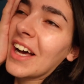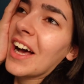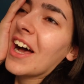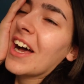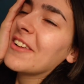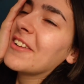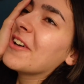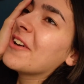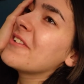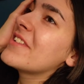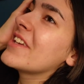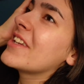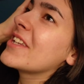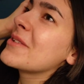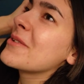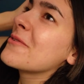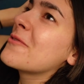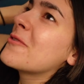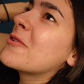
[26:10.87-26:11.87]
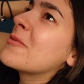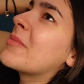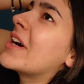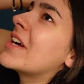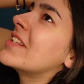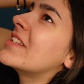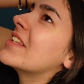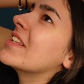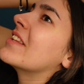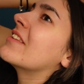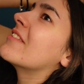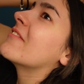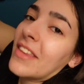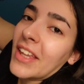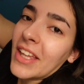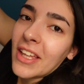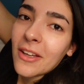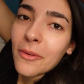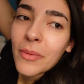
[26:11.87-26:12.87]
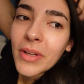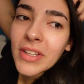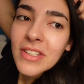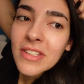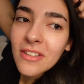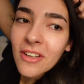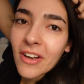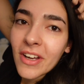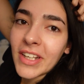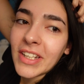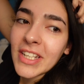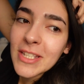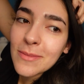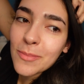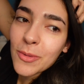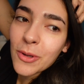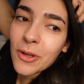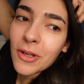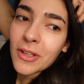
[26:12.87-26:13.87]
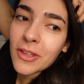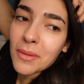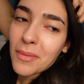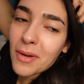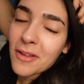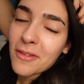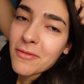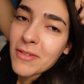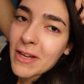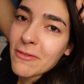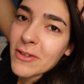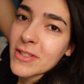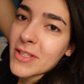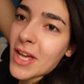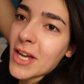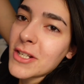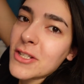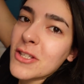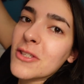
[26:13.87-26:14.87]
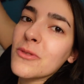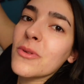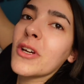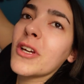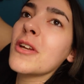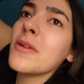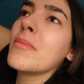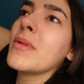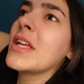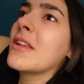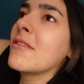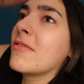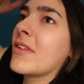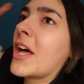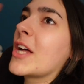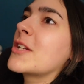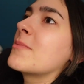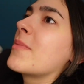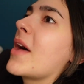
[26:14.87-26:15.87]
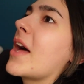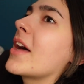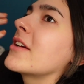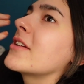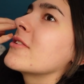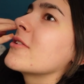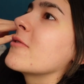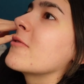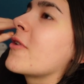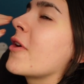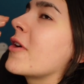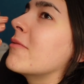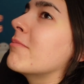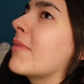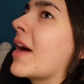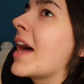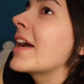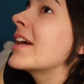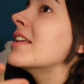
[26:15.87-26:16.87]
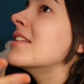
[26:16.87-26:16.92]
I know I've said this before, but I didn't think when starting this book that my favourite sections were going to be the flashbacks of going back